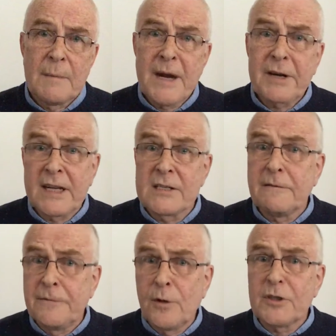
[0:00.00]
Americans
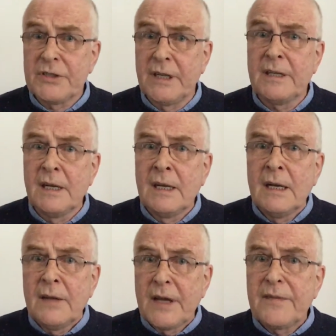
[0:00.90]
are fortunate
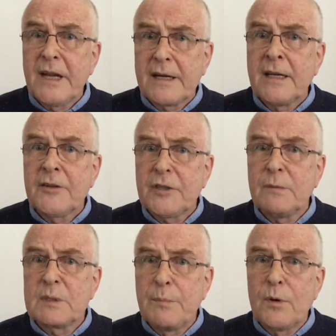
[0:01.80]
that their
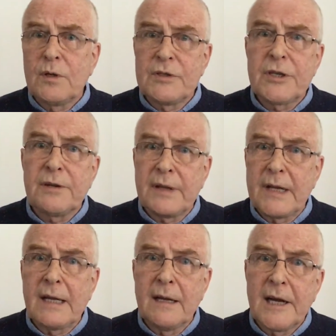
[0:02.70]
country was born during
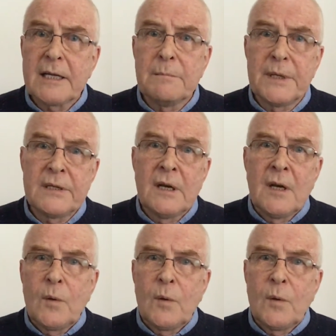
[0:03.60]
the Enlightenment,